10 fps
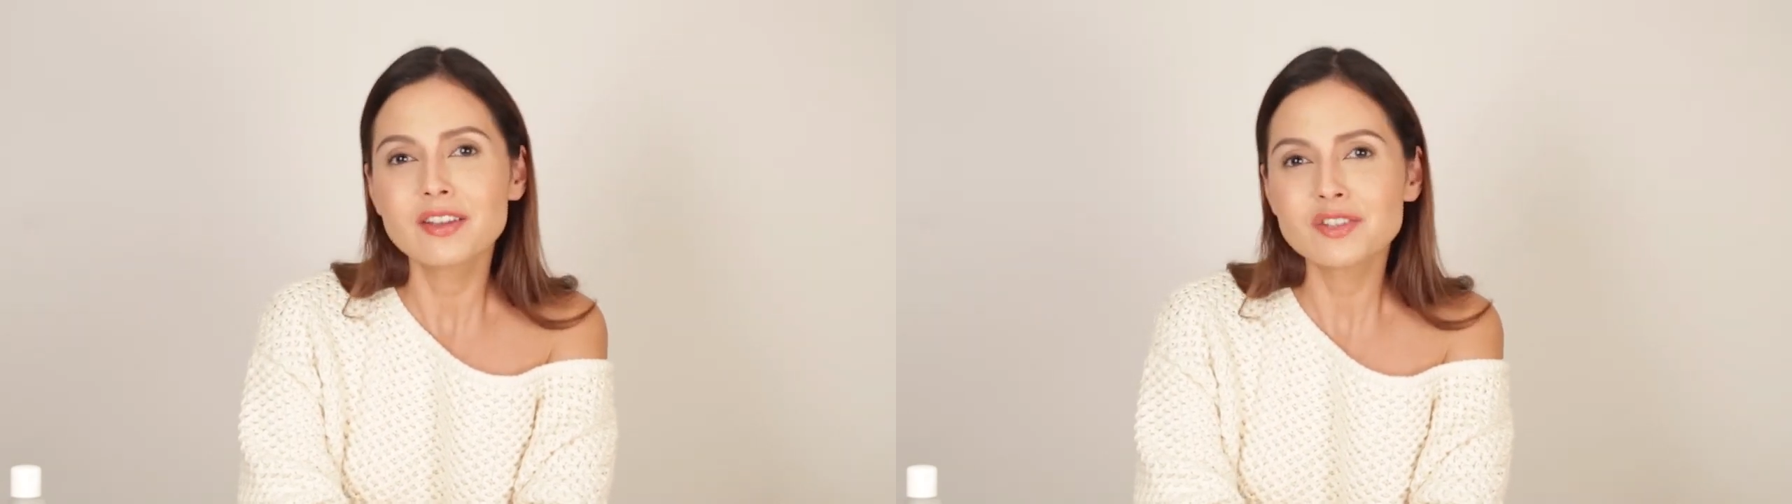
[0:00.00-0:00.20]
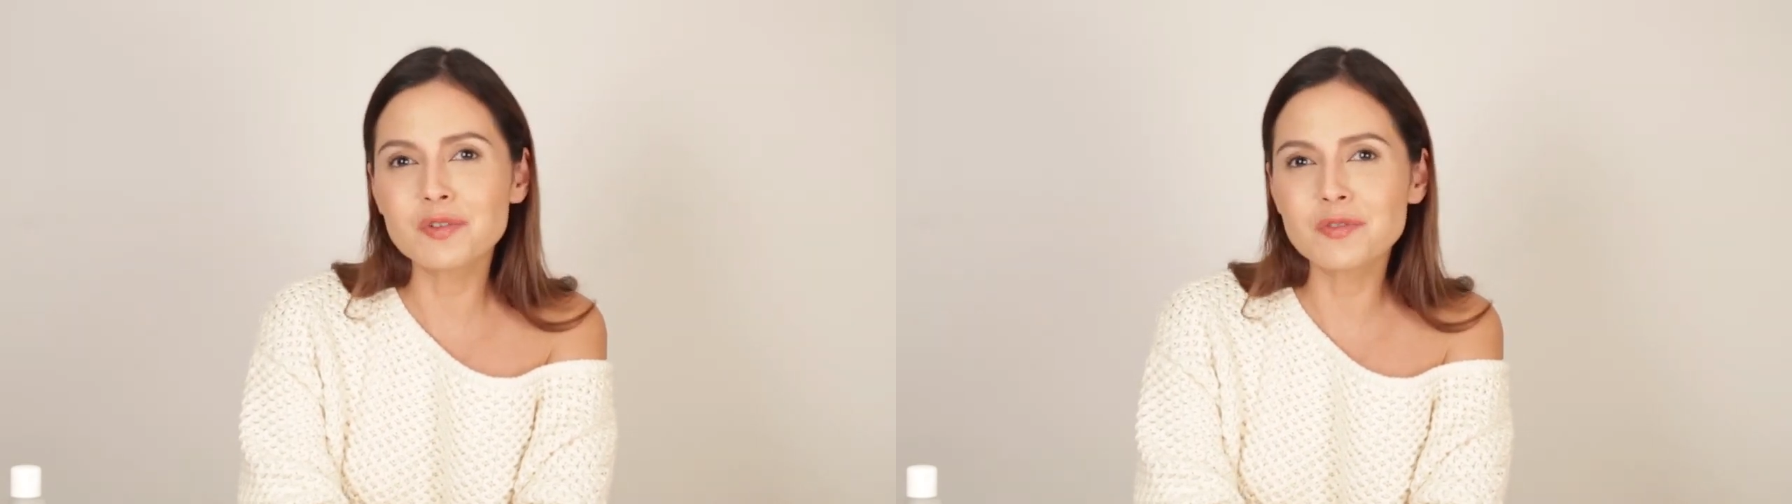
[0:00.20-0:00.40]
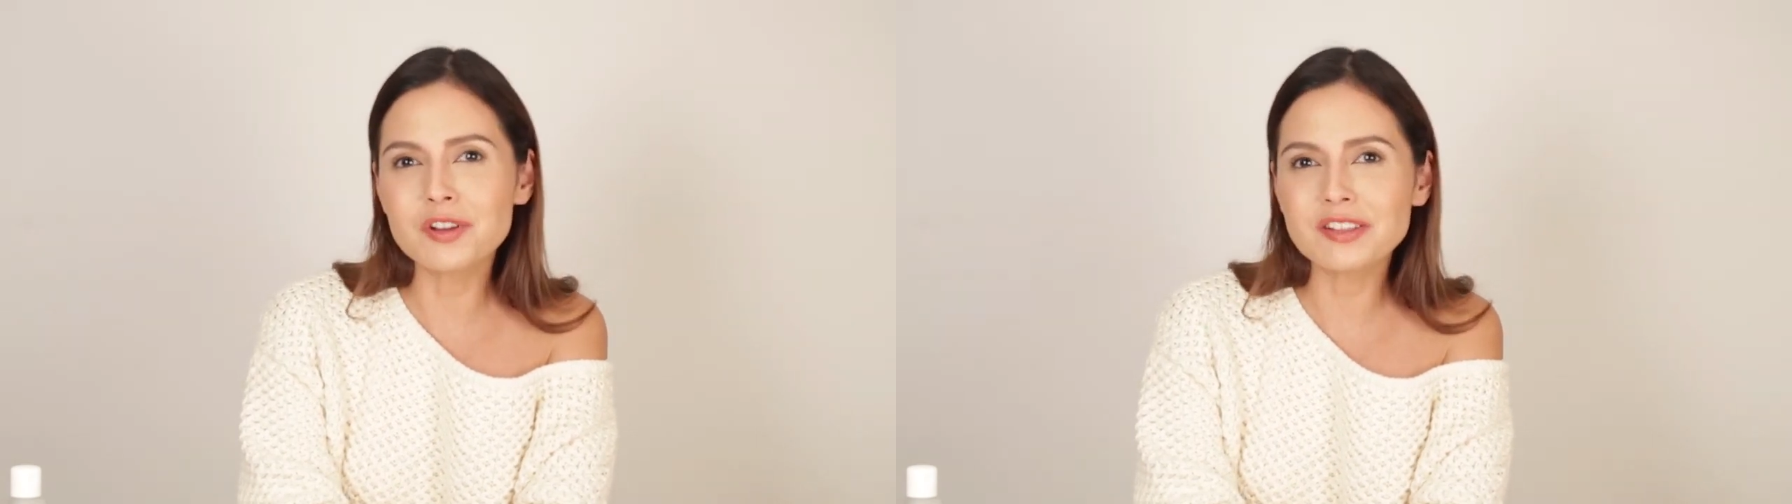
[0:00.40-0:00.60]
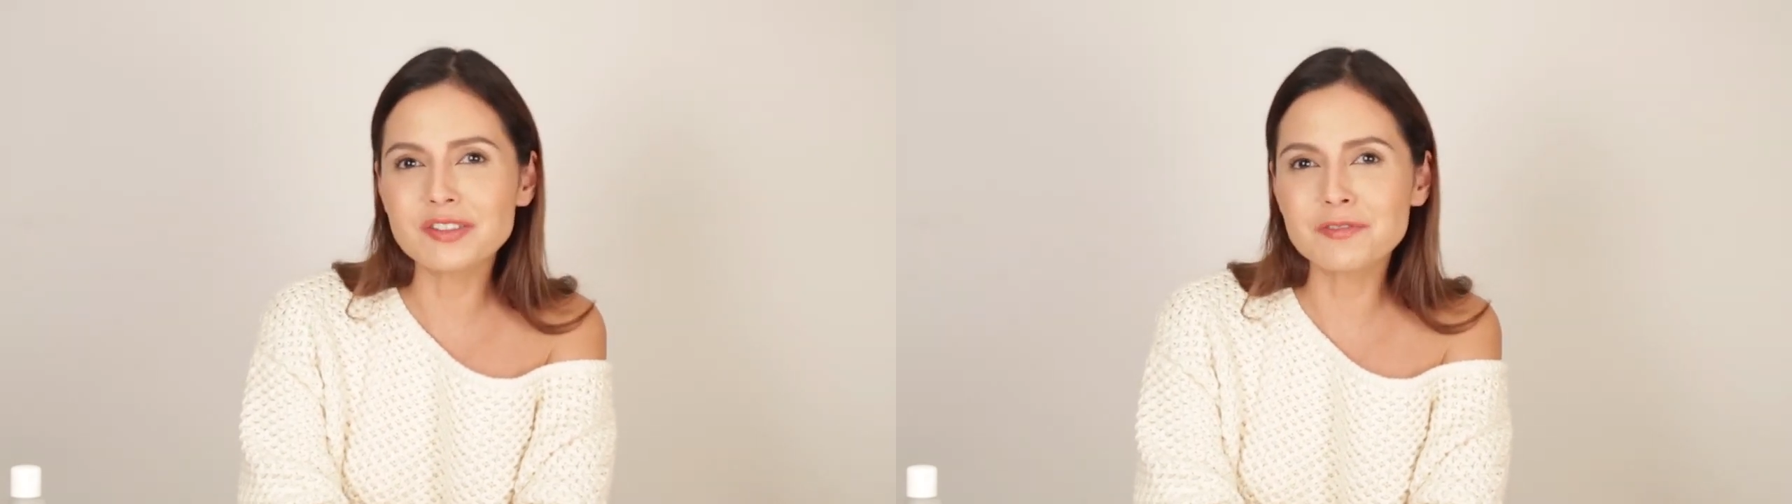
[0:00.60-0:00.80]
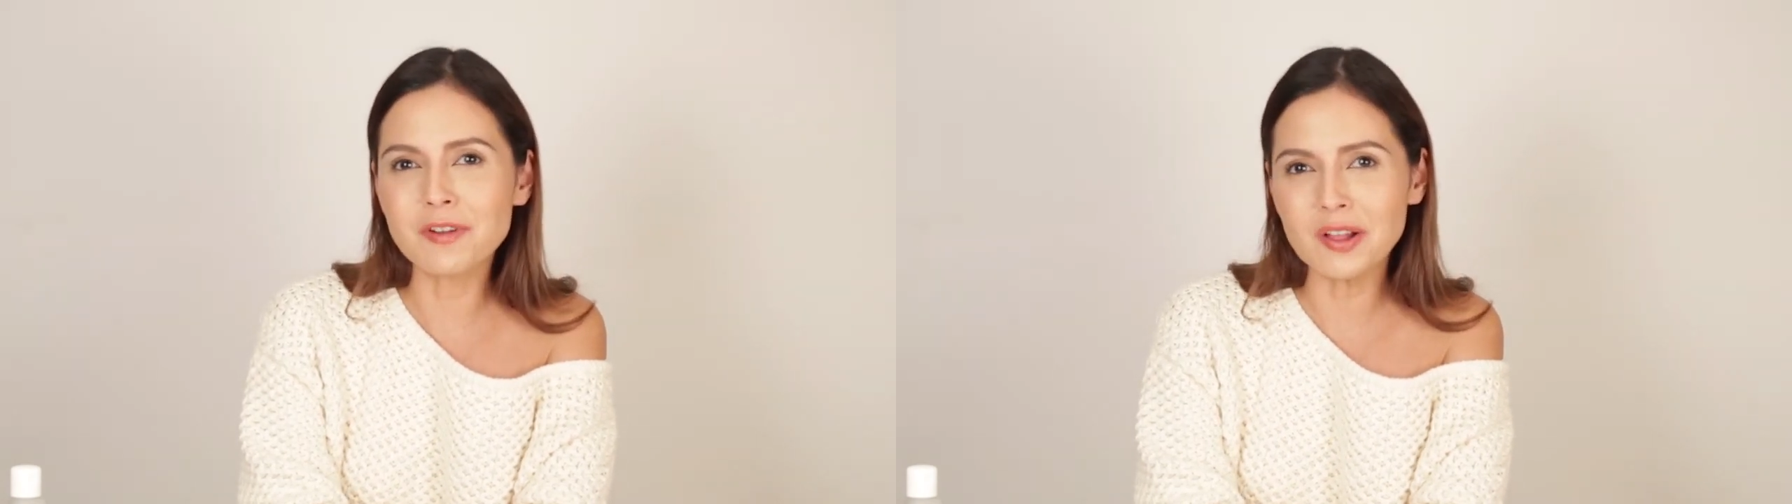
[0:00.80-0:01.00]
Don't
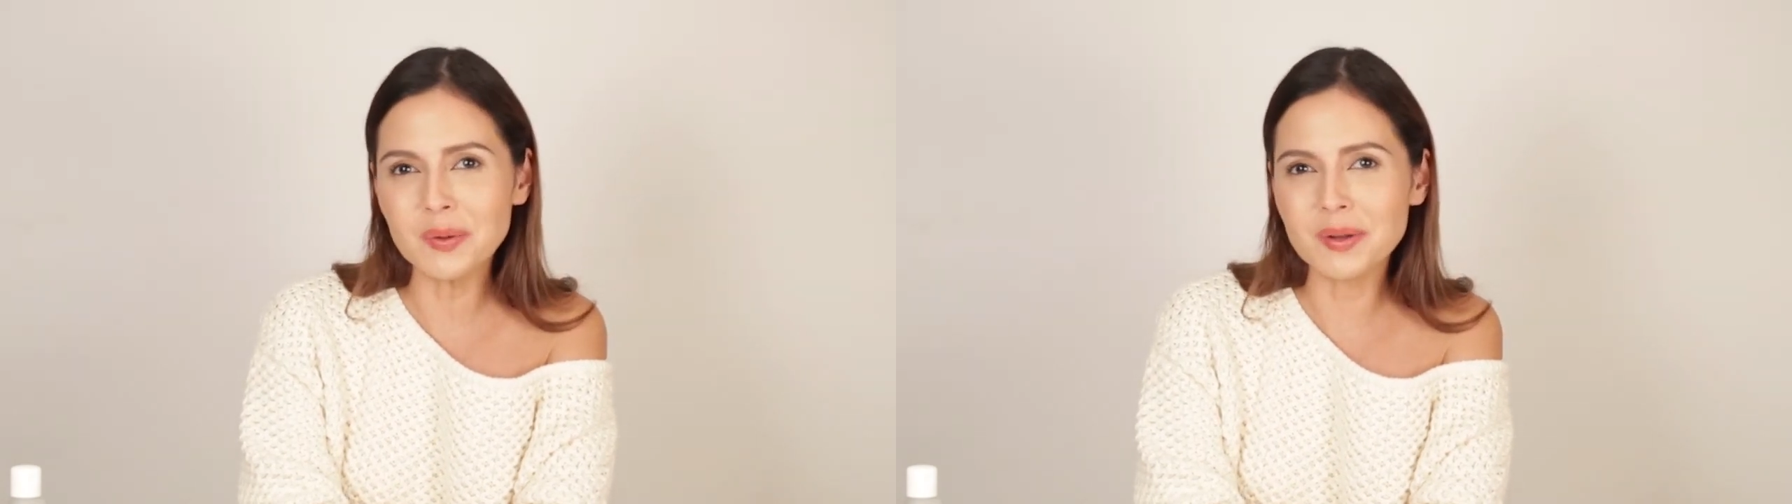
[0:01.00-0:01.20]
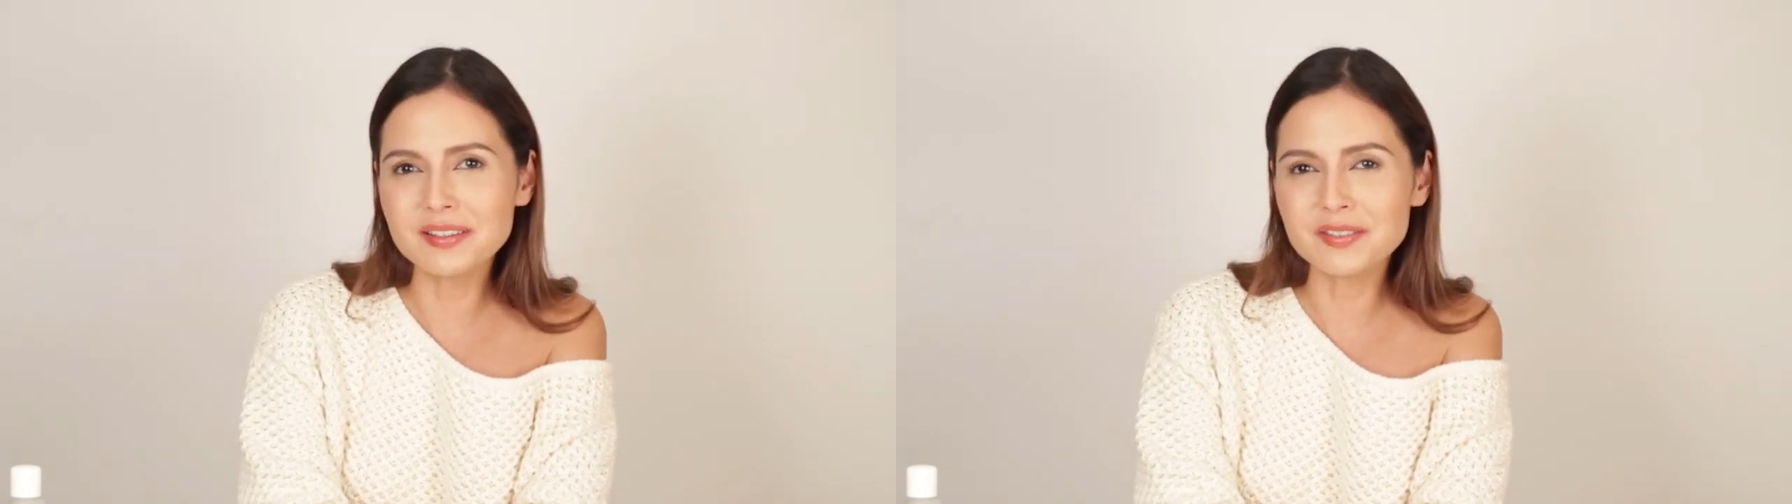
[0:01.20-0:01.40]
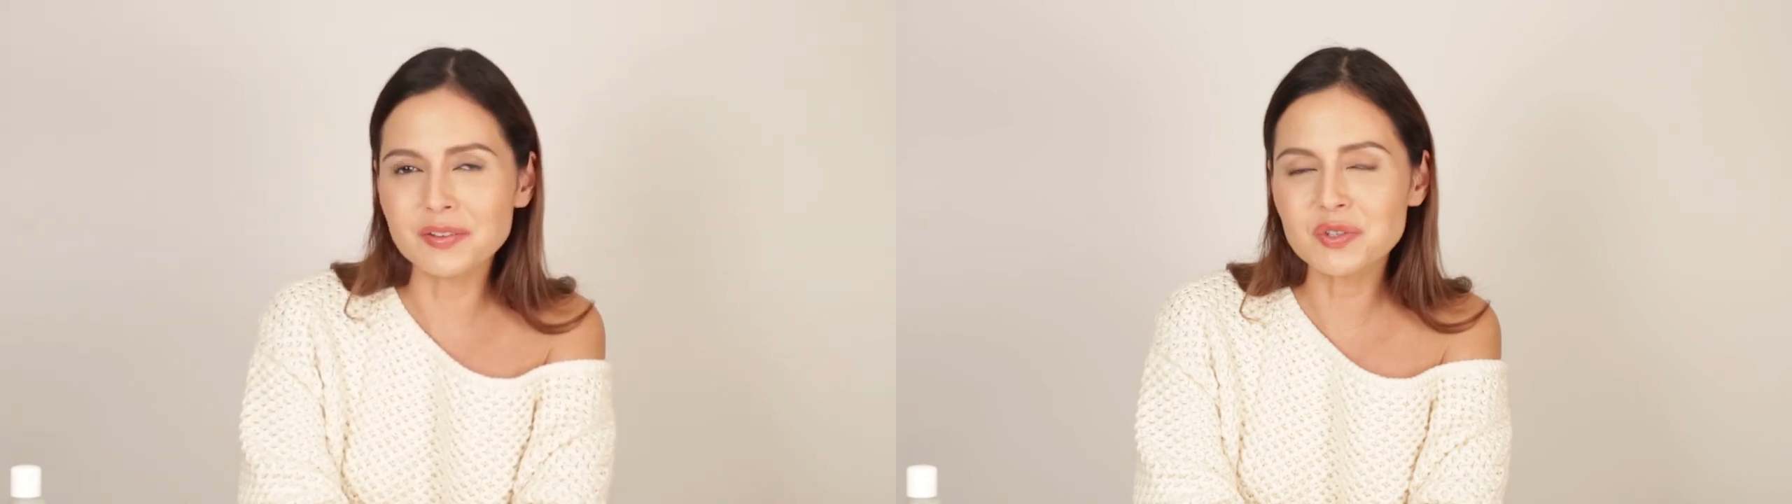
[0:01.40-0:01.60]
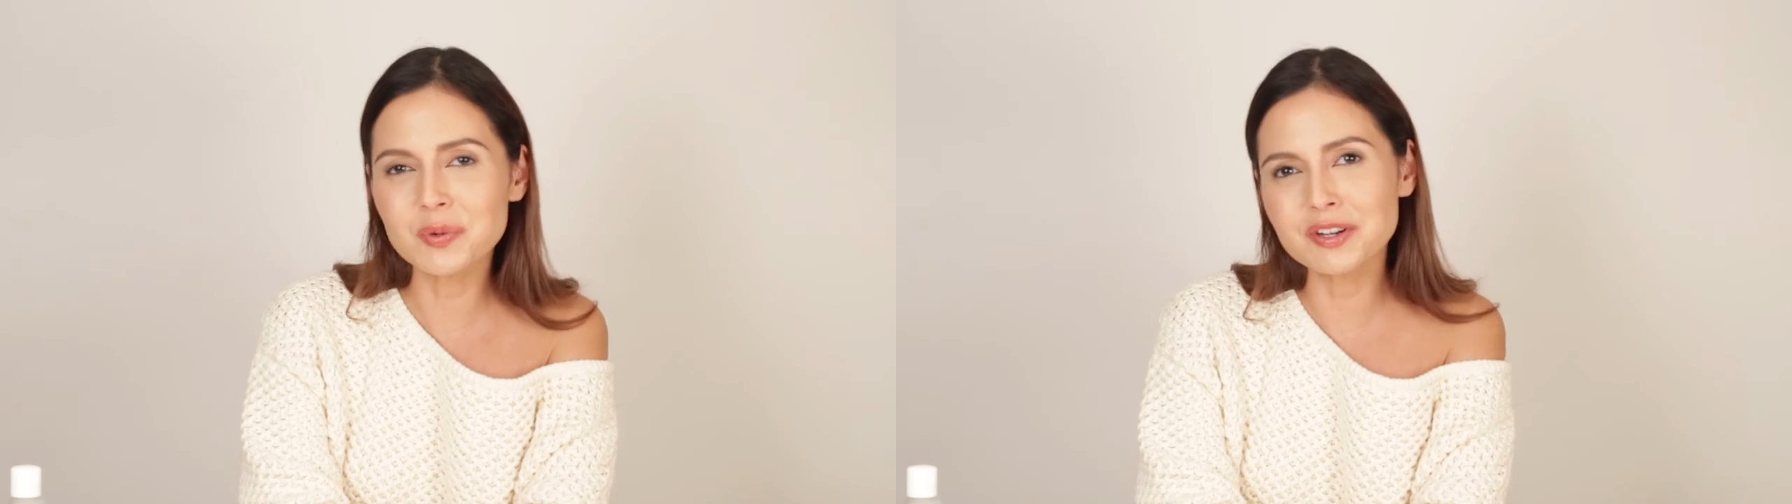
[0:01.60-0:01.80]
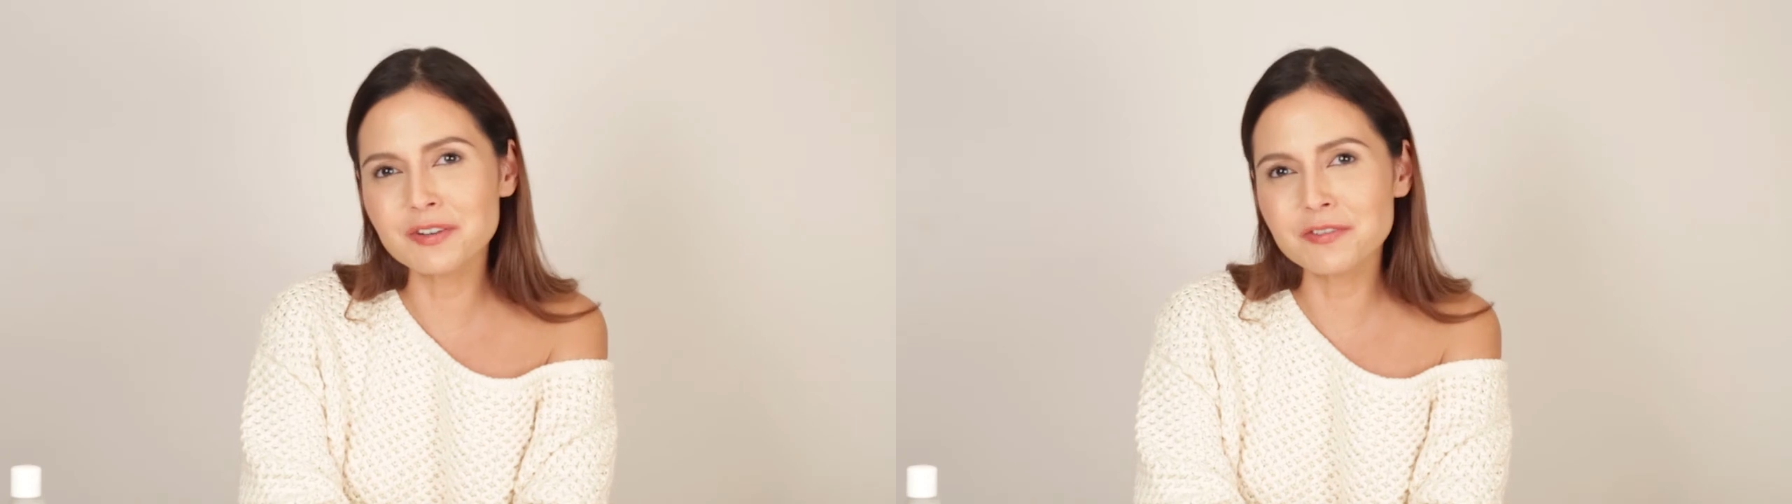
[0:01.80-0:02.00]
forget to follow us on
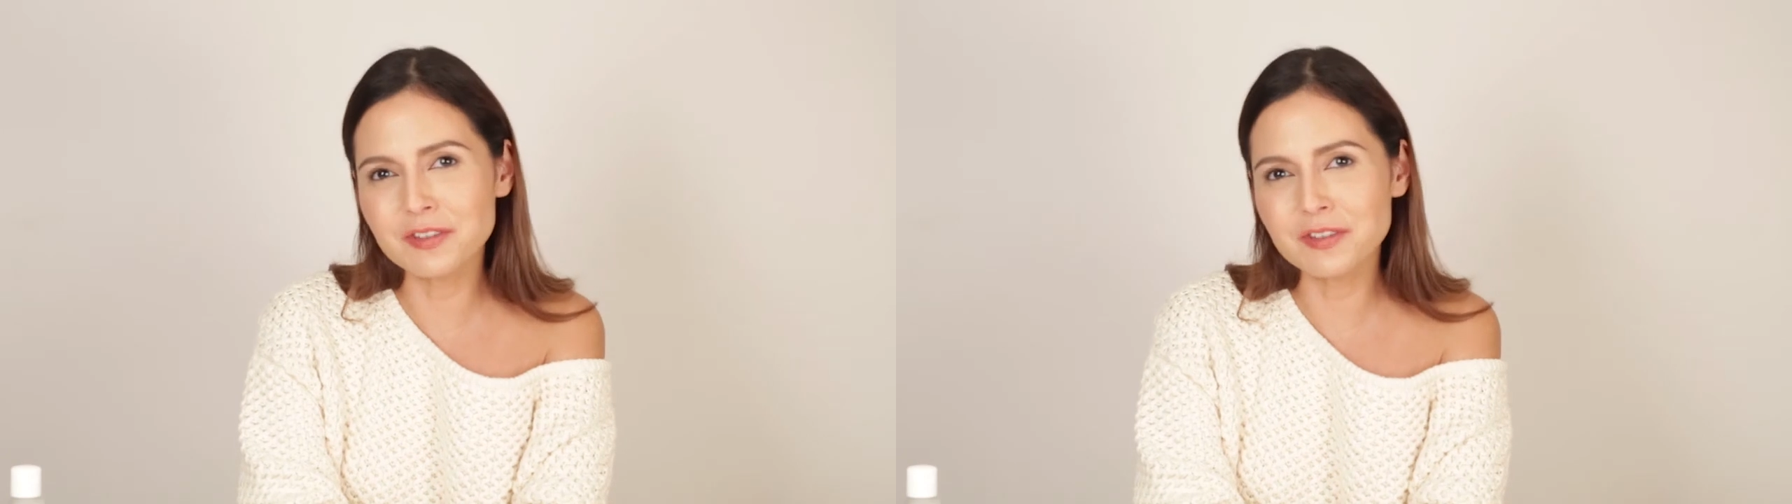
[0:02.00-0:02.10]
Twitter,